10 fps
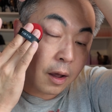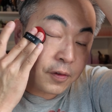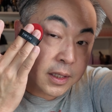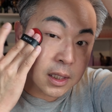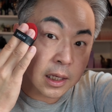
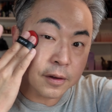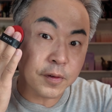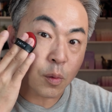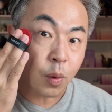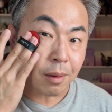Obviously, if
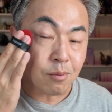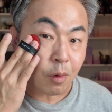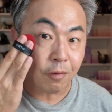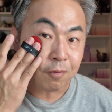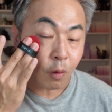you want
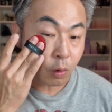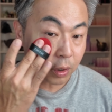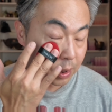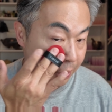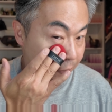more
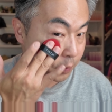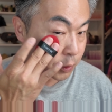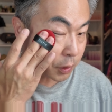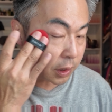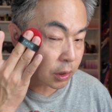full
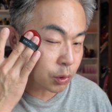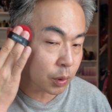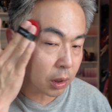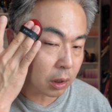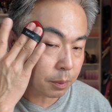coverage, you can do
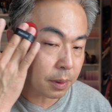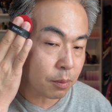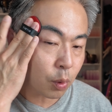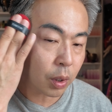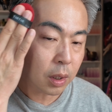a little bit
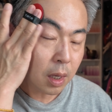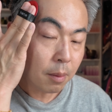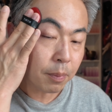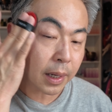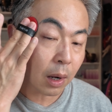more,
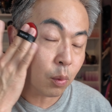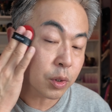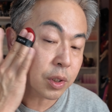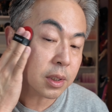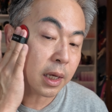but I
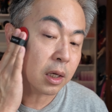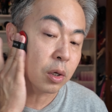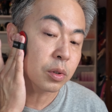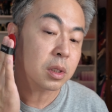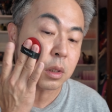would just say
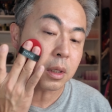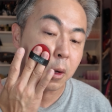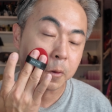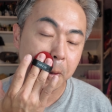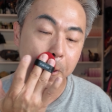go
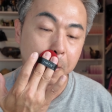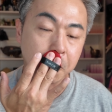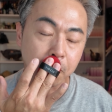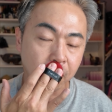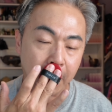slow, don't go
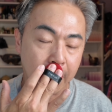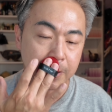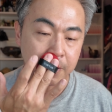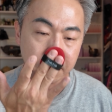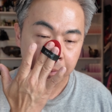too
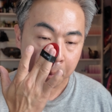fast.